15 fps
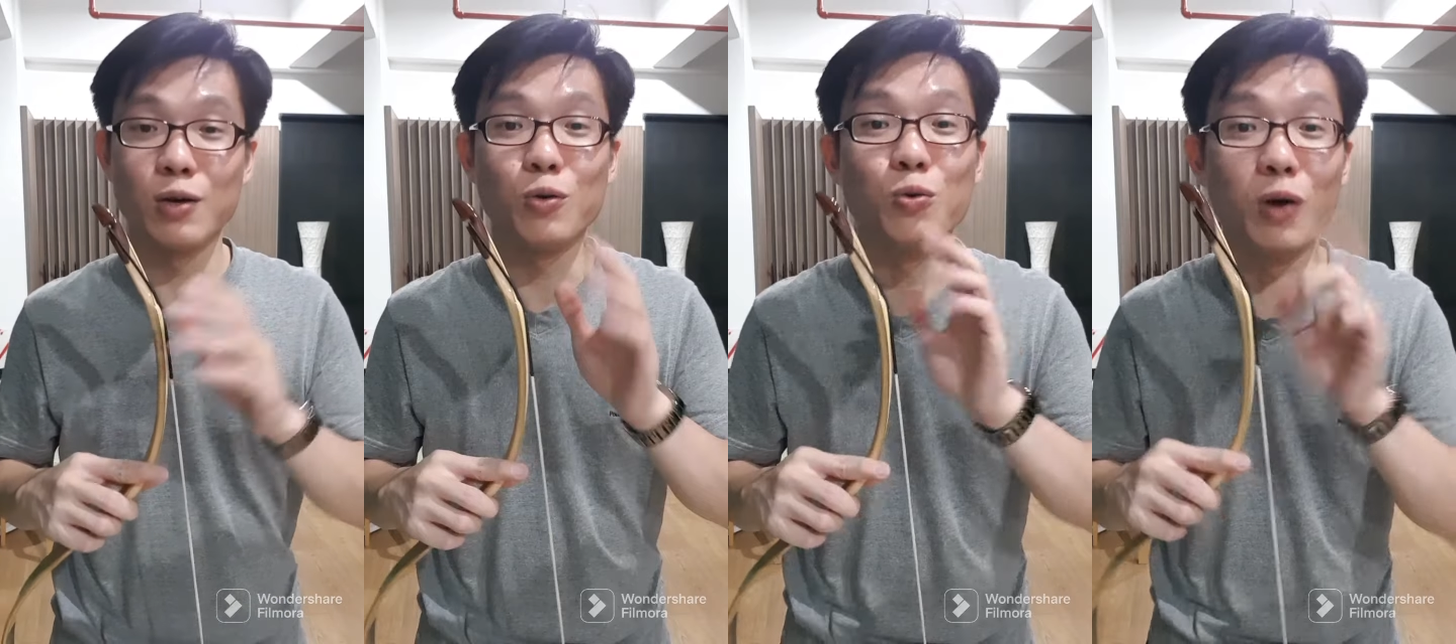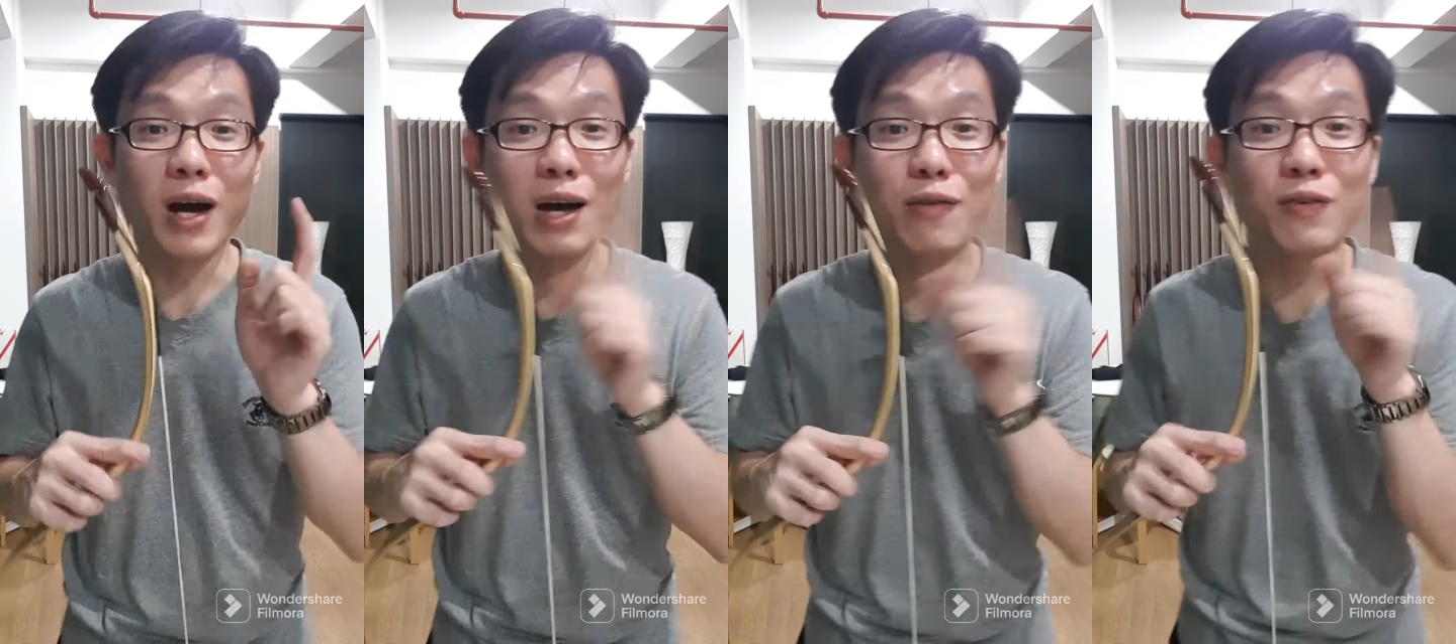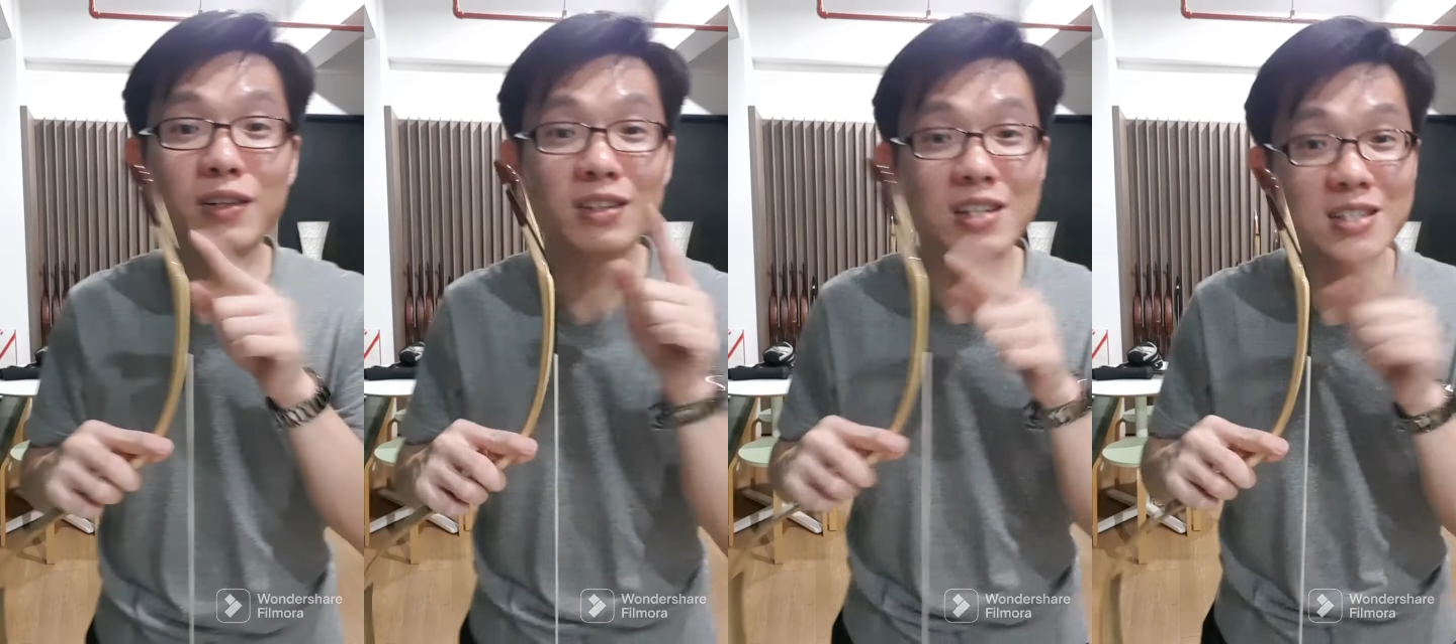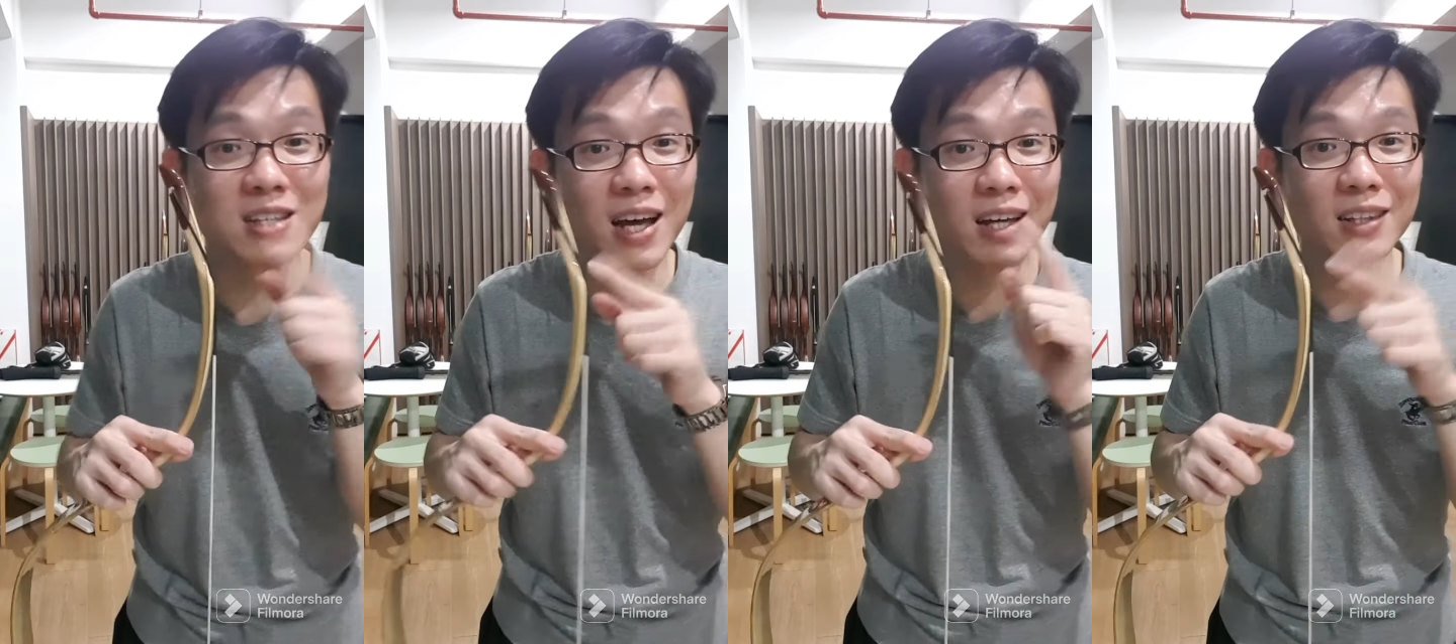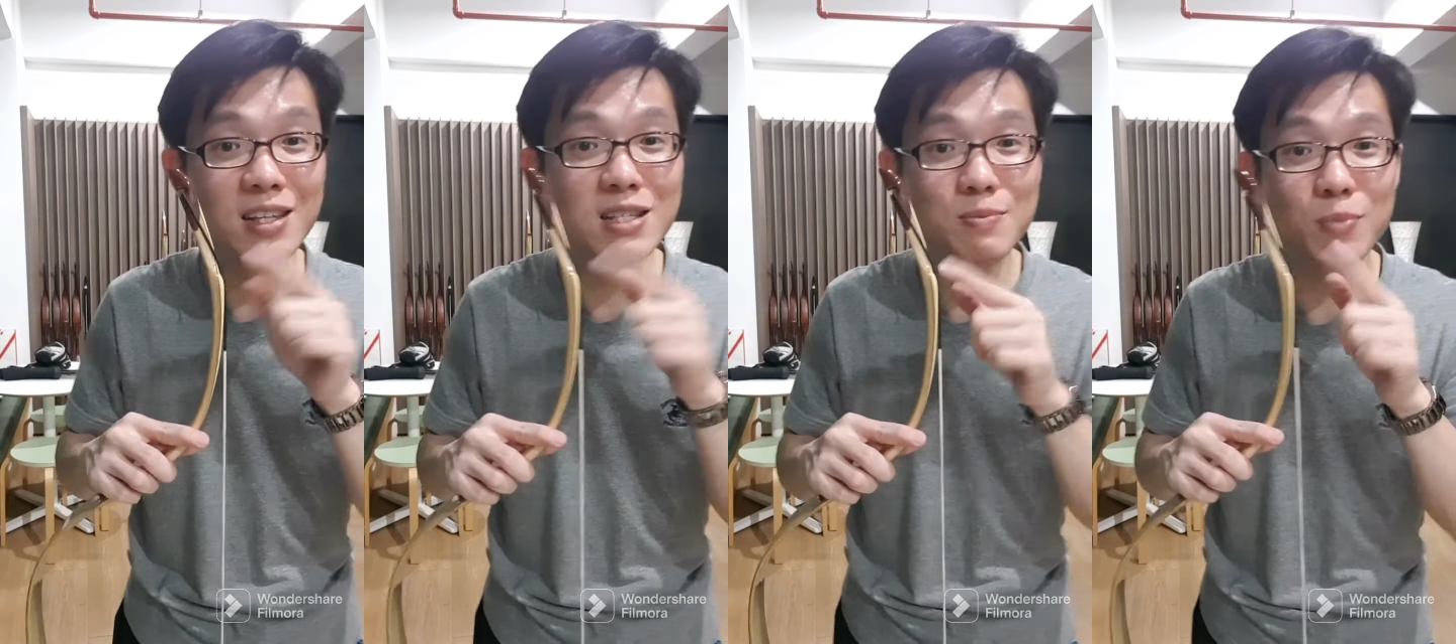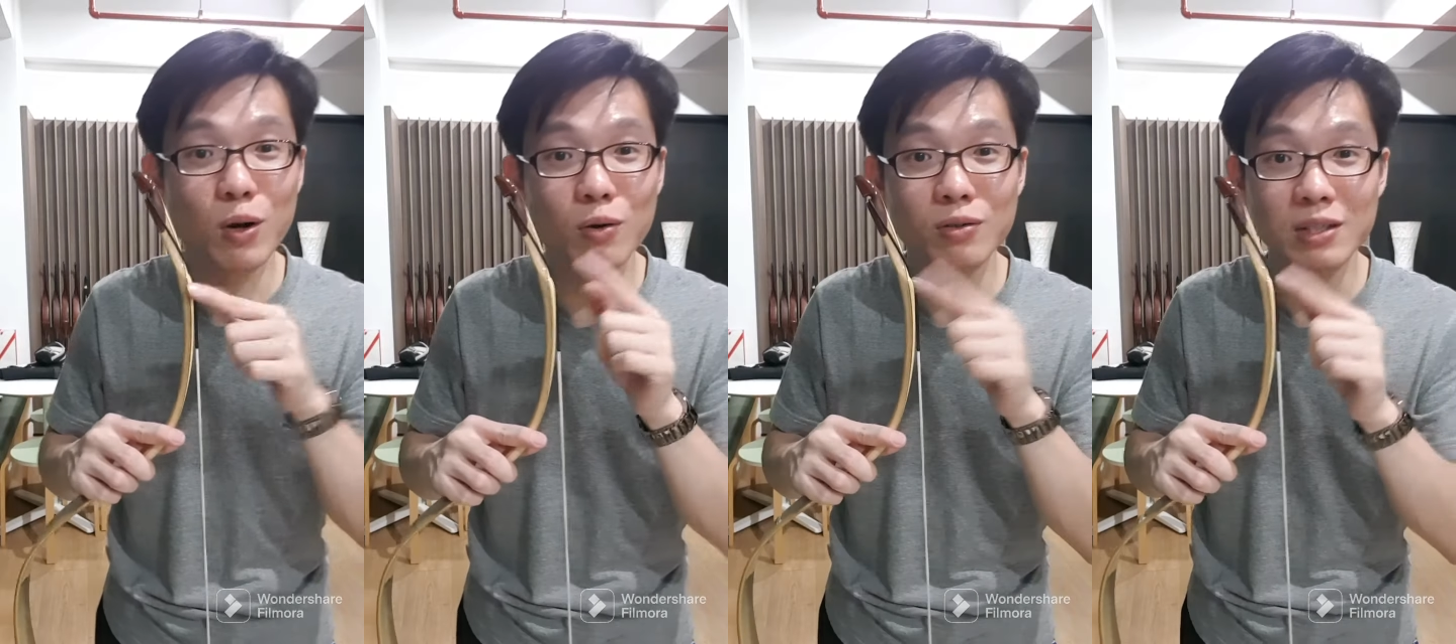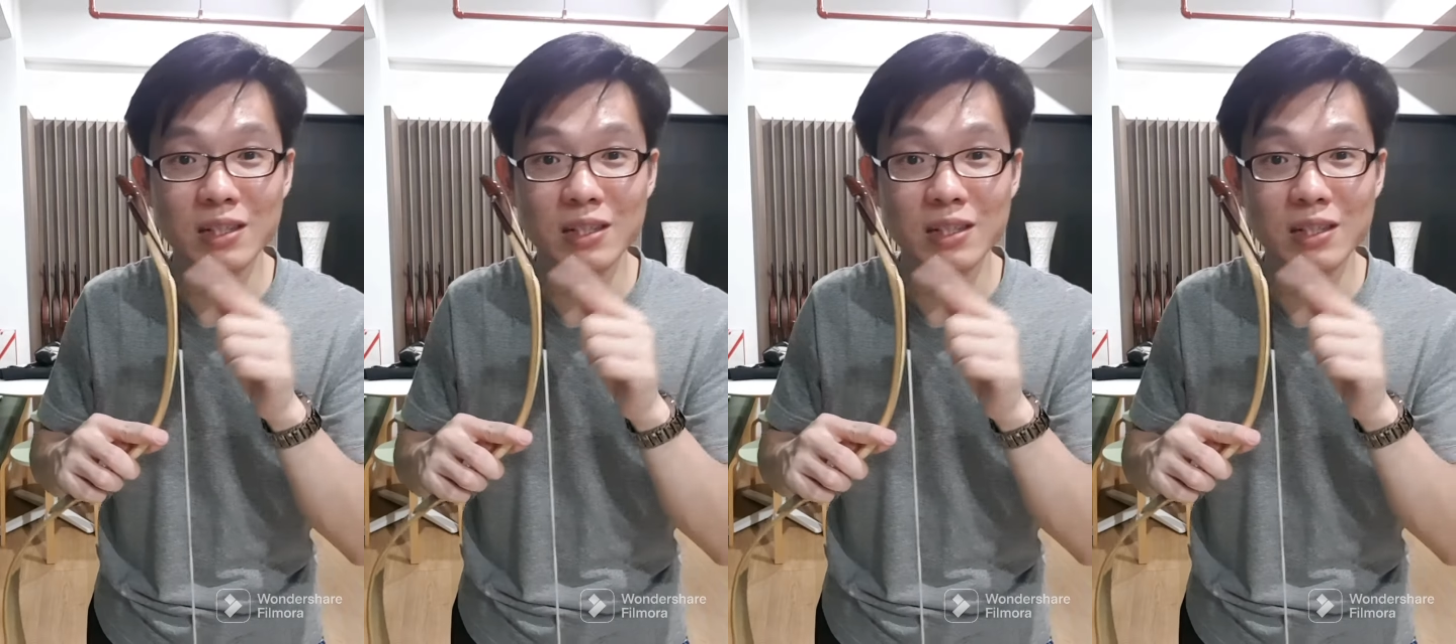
Whoever designed this bow